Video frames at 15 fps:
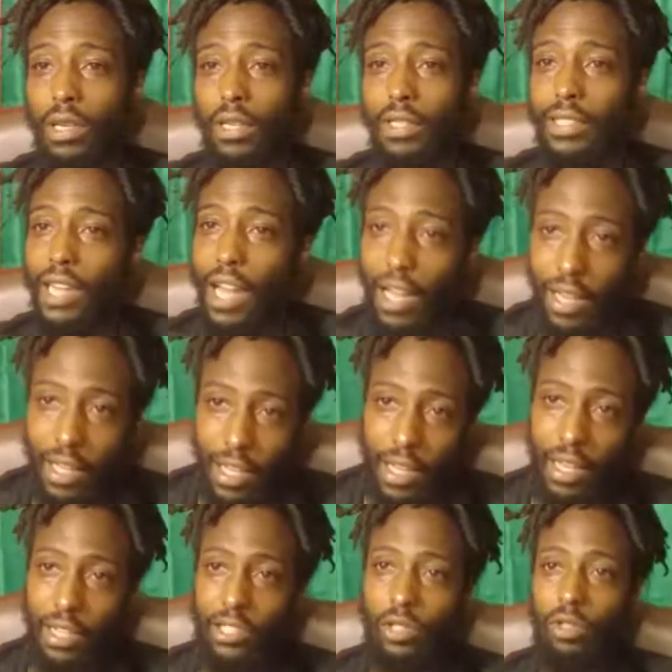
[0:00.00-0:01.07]
Tell
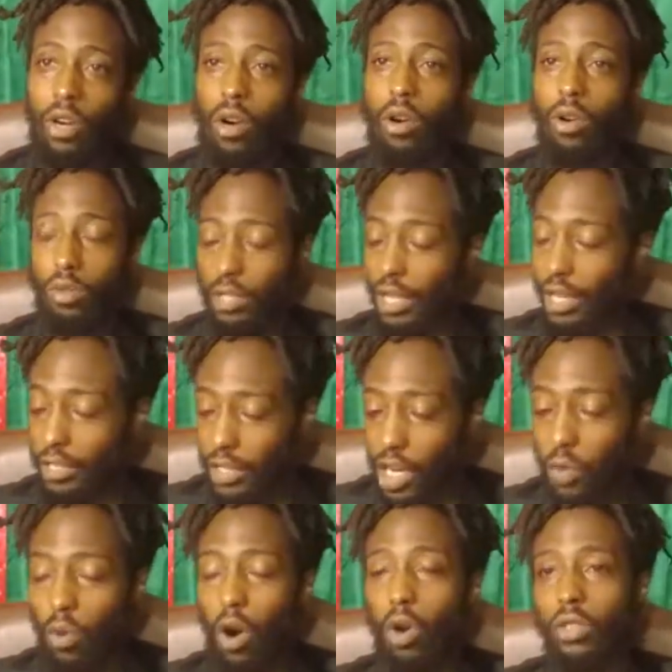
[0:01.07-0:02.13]
these, these
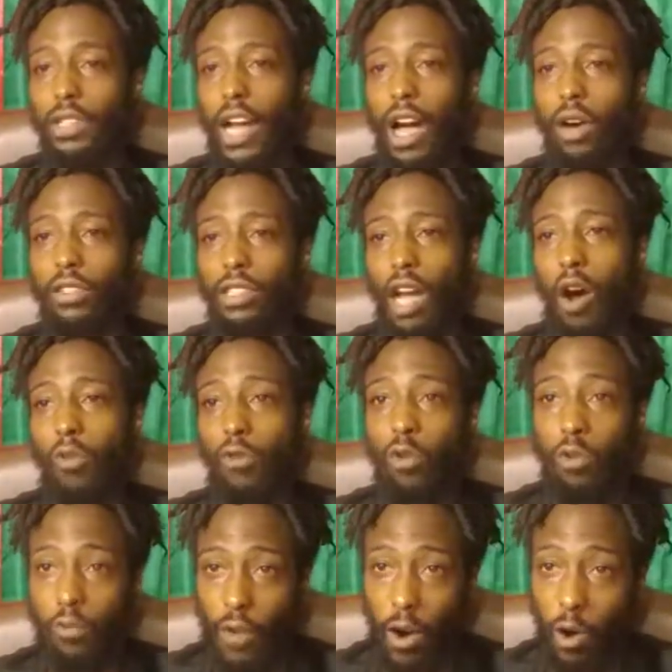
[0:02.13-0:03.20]
Negroes down south
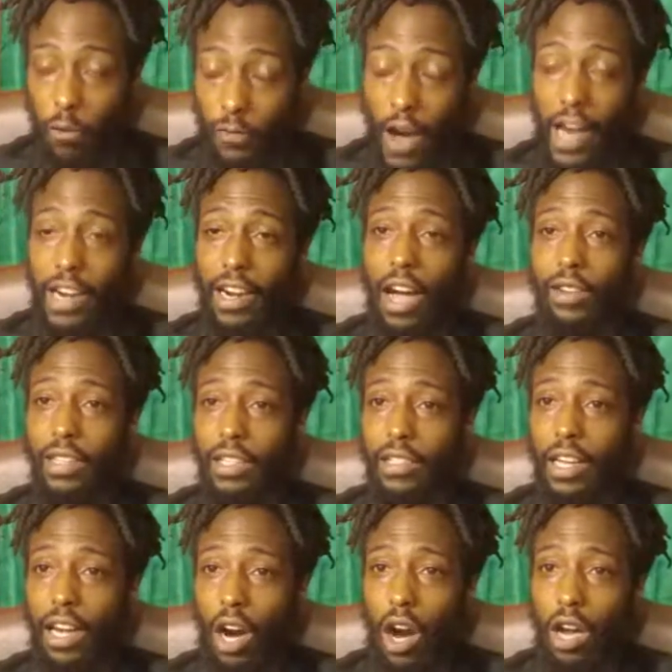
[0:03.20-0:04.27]
who finding out that
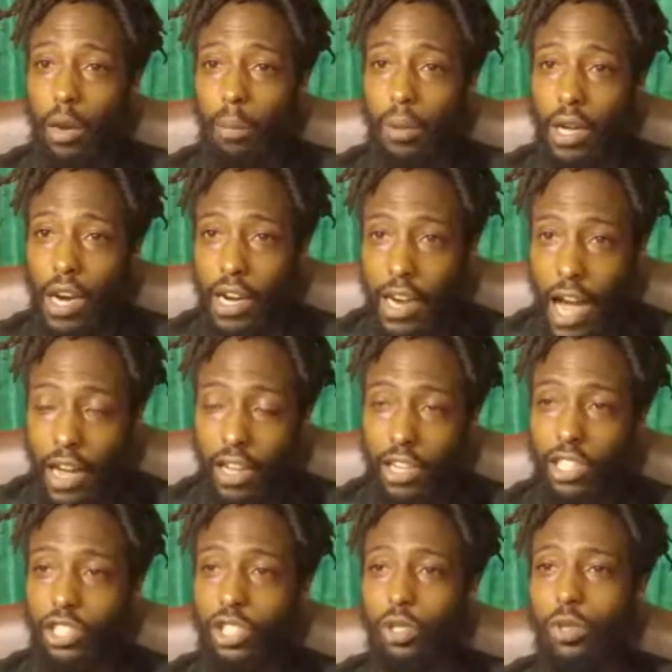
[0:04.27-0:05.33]
they are the bloodline of
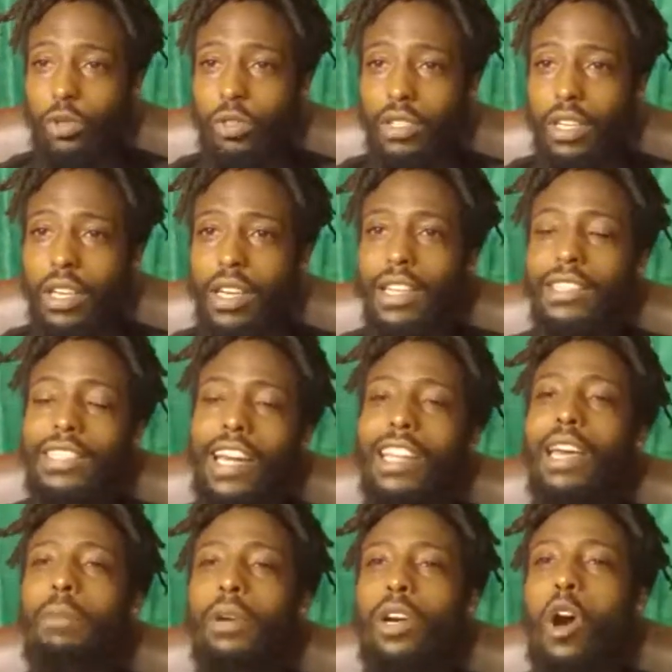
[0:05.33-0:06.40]
the Jews, tell
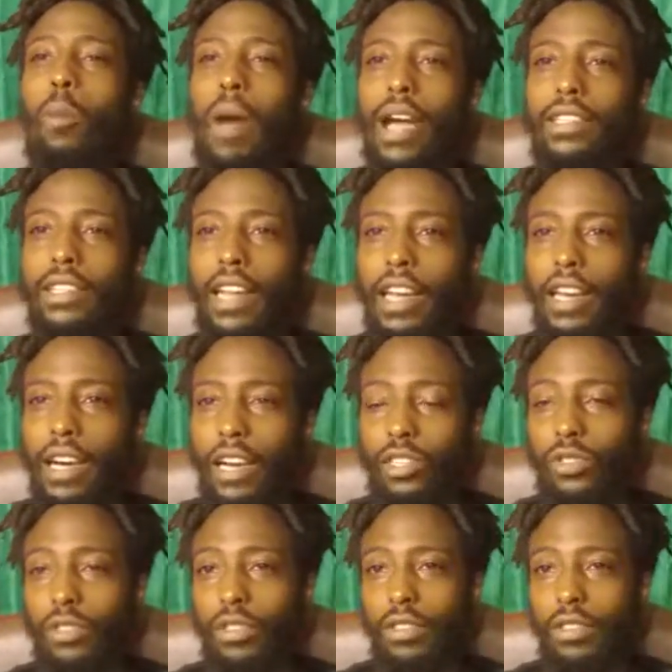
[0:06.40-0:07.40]
them to go back to their country.